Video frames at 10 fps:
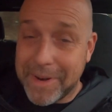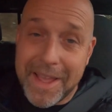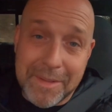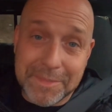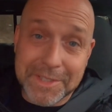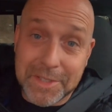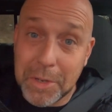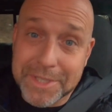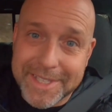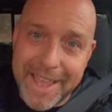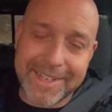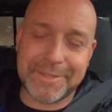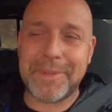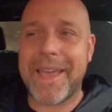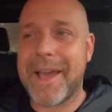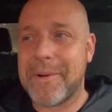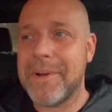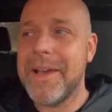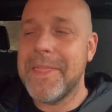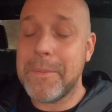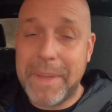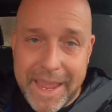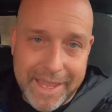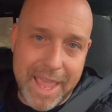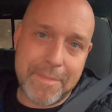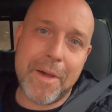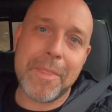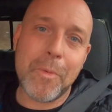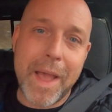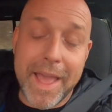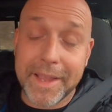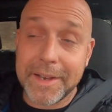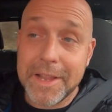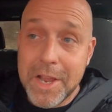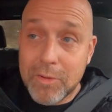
I am so psyched with how the paint came out on the wagon.